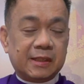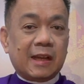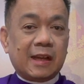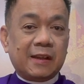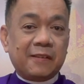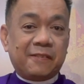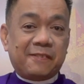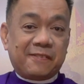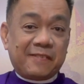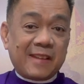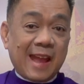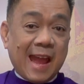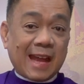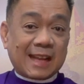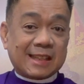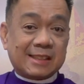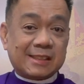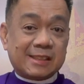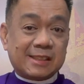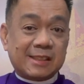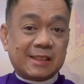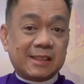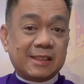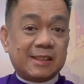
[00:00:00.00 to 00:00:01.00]
a
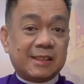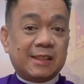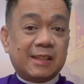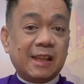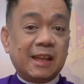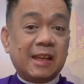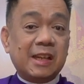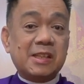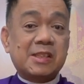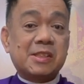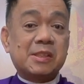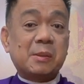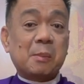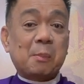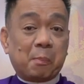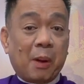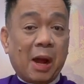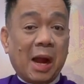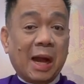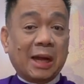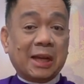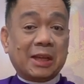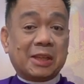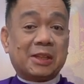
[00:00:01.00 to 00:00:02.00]
fact that is
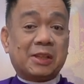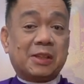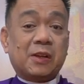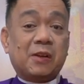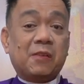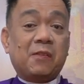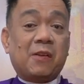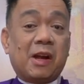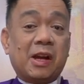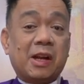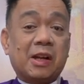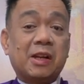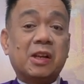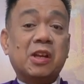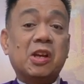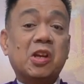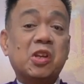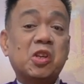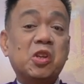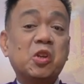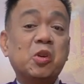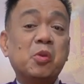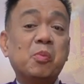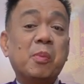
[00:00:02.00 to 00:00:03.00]
part of our
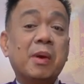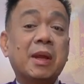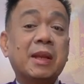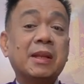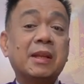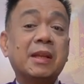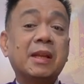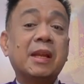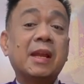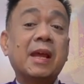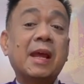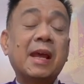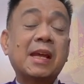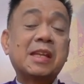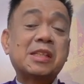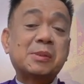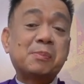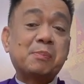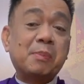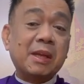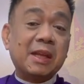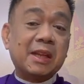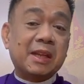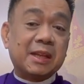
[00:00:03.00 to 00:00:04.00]
human
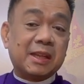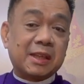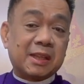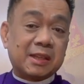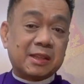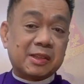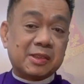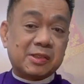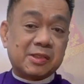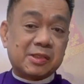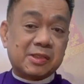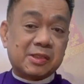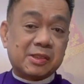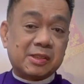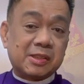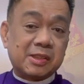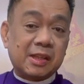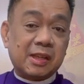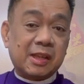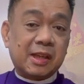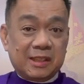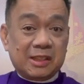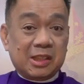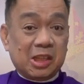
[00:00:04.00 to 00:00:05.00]
experience.
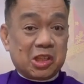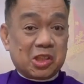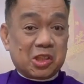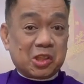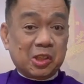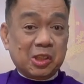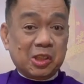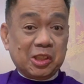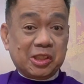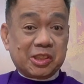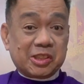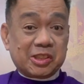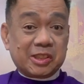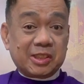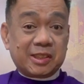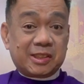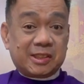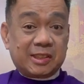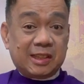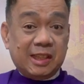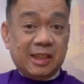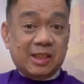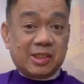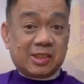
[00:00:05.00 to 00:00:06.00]
The Church
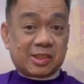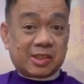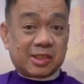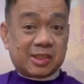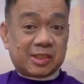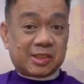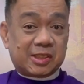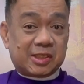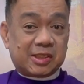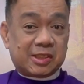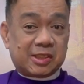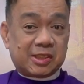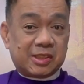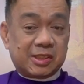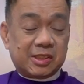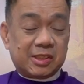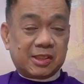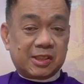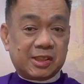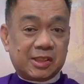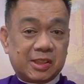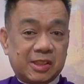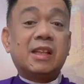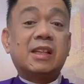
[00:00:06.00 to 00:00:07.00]
teaches
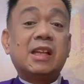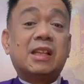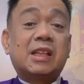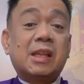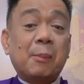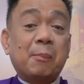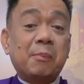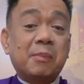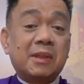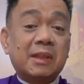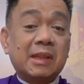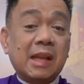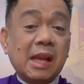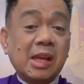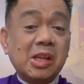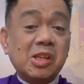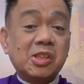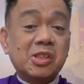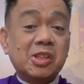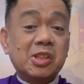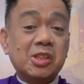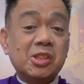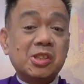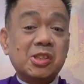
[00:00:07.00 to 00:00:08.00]
the
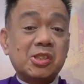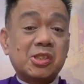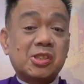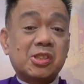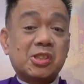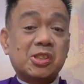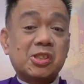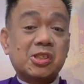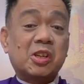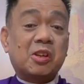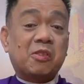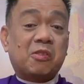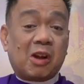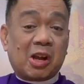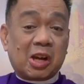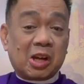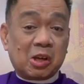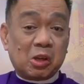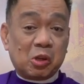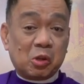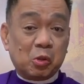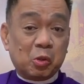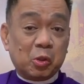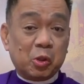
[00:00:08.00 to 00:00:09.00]
temptations of our
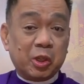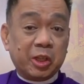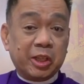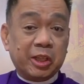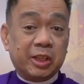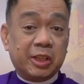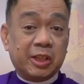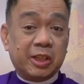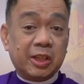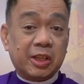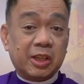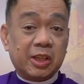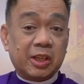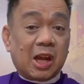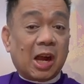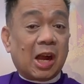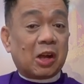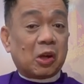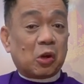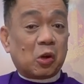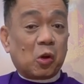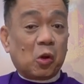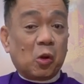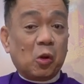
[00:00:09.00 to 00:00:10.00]
Lord
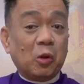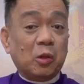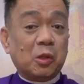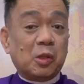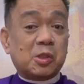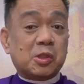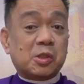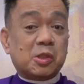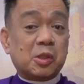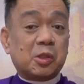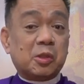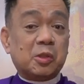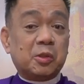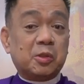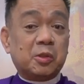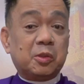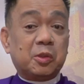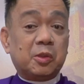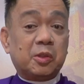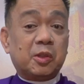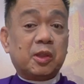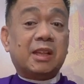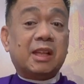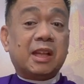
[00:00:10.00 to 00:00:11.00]
are also
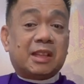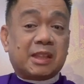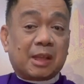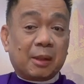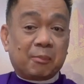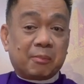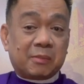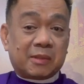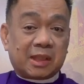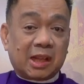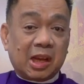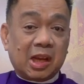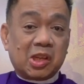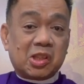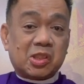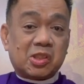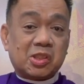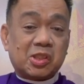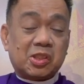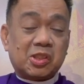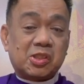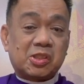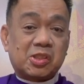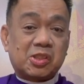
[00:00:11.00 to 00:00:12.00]
the
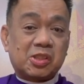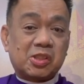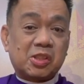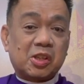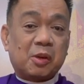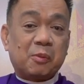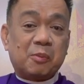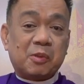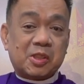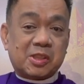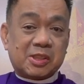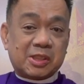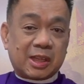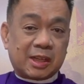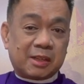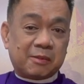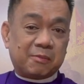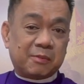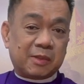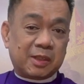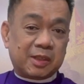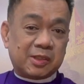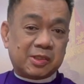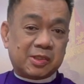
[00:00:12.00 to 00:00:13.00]
temptations of His
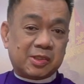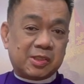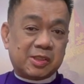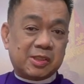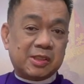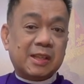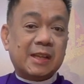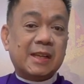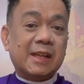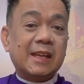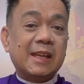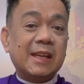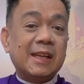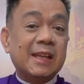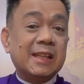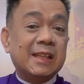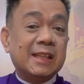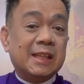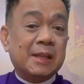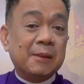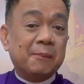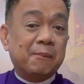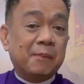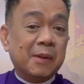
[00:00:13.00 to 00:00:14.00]
servants
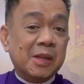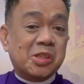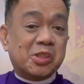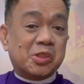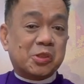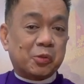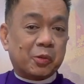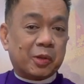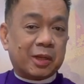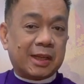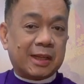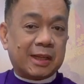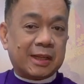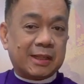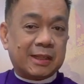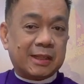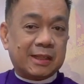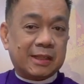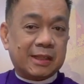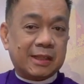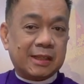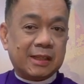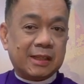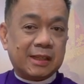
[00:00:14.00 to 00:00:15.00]
individually,
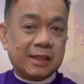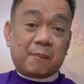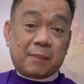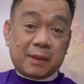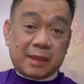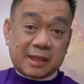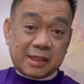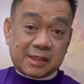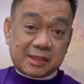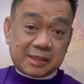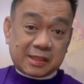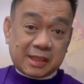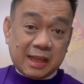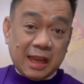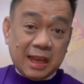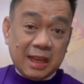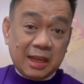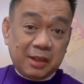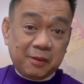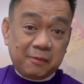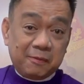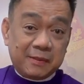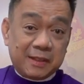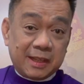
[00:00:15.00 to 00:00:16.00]
but the
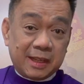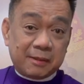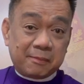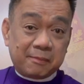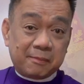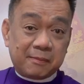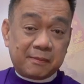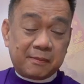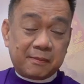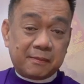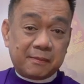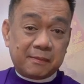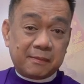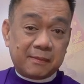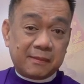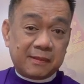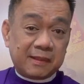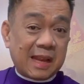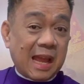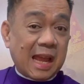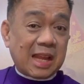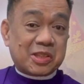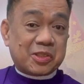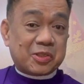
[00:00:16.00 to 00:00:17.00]
scale of them
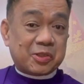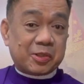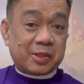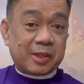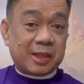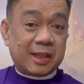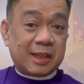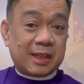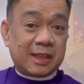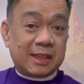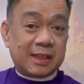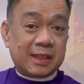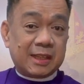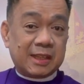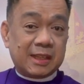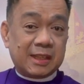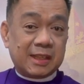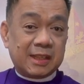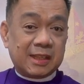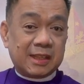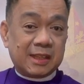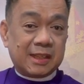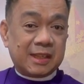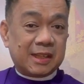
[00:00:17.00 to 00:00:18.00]
naturally
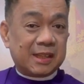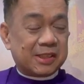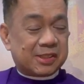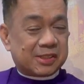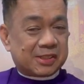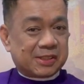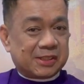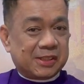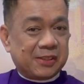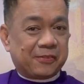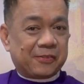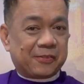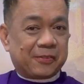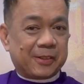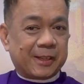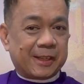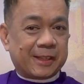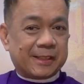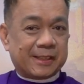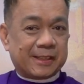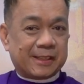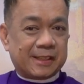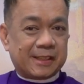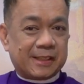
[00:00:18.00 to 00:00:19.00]
is
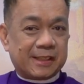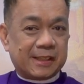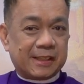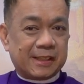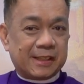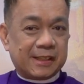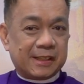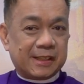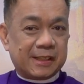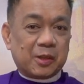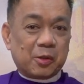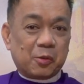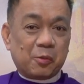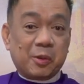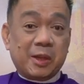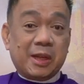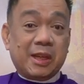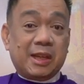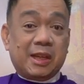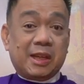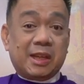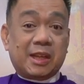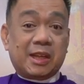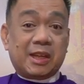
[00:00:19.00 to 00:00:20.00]
different.
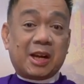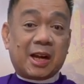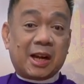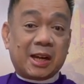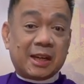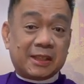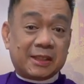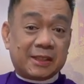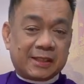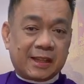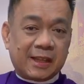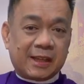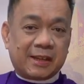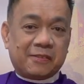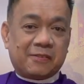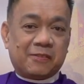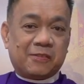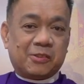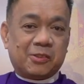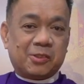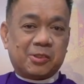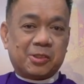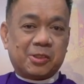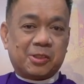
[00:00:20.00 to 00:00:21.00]
We are
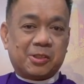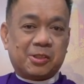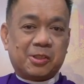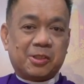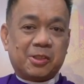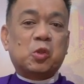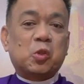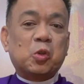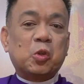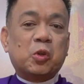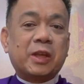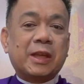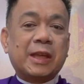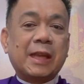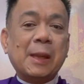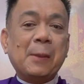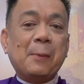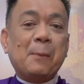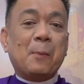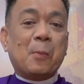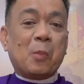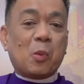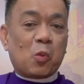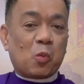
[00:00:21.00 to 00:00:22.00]
therefore to keep
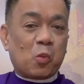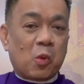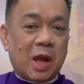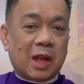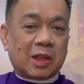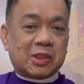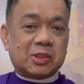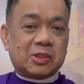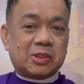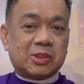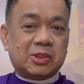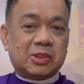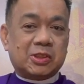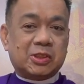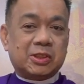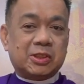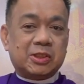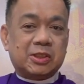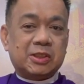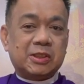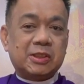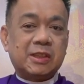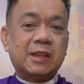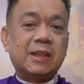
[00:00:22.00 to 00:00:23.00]

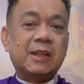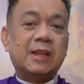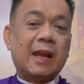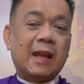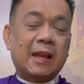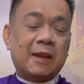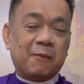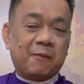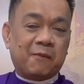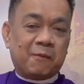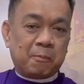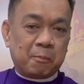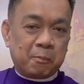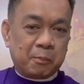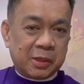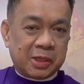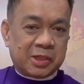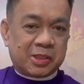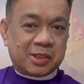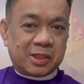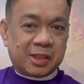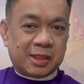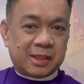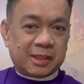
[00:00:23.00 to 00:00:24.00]
watch and
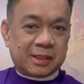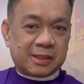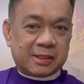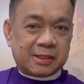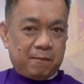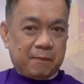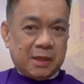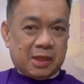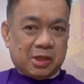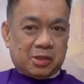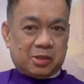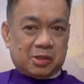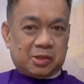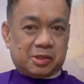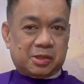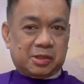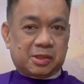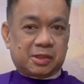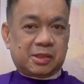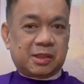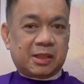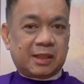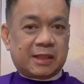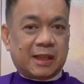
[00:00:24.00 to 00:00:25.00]
vigilant,
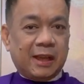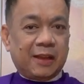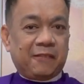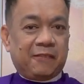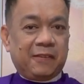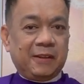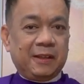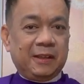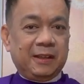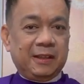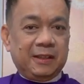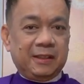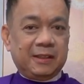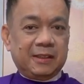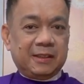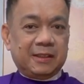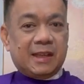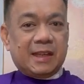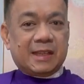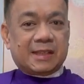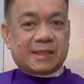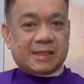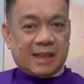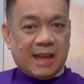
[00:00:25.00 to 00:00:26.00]
because the devil
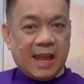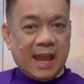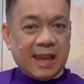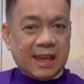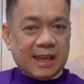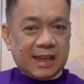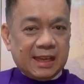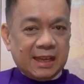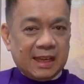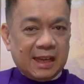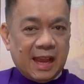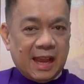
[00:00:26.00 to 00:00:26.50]
is like a